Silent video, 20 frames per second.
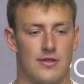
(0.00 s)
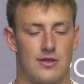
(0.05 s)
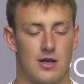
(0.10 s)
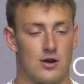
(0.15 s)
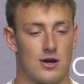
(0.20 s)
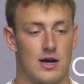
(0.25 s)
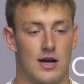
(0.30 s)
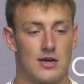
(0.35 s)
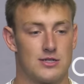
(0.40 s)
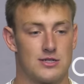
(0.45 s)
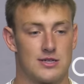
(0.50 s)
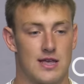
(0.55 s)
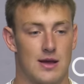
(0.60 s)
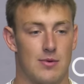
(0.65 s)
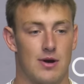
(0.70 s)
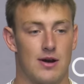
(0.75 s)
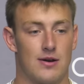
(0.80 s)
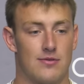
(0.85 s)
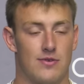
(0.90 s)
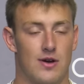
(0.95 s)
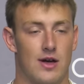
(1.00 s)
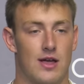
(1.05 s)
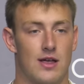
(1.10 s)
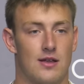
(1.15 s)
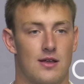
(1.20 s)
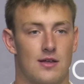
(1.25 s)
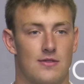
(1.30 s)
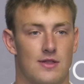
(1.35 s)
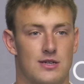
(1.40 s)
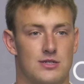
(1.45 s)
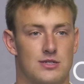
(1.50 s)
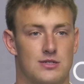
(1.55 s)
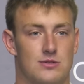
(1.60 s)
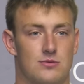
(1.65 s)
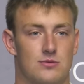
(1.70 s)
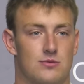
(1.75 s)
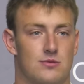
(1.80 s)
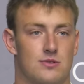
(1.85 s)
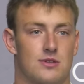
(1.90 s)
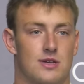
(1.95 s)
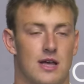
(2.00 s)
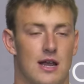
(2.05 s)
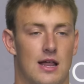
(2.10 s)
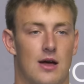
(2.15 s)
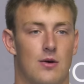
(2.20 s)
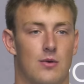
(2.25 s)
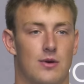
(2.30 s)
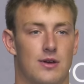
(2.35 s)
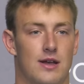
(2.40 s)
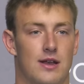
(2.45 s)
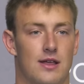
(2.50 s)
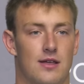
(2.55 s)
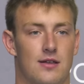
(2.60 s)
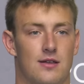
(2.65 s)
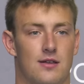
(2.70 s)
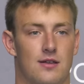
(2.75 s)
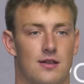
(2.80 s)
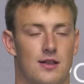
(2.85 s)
think our guys just came ready to fight, and that's just kind of how we did it.